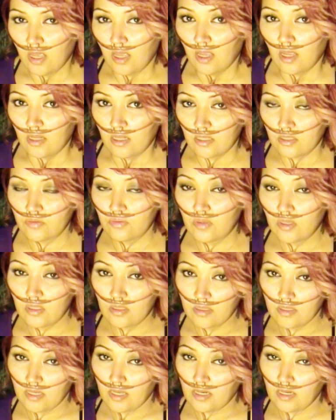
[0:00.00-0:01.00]
And
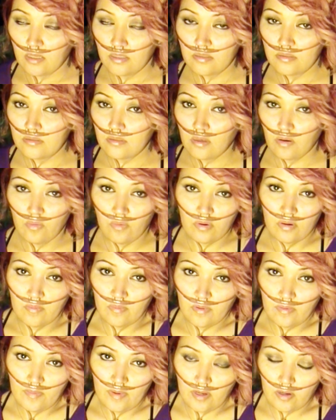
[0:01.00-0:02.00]
that's what I look at as
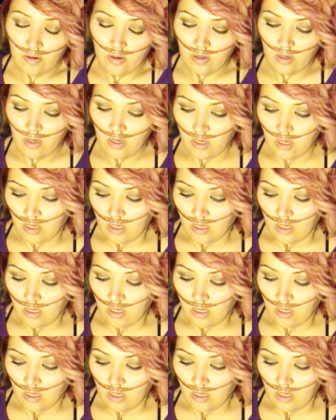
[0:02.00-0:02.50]
I want to be better.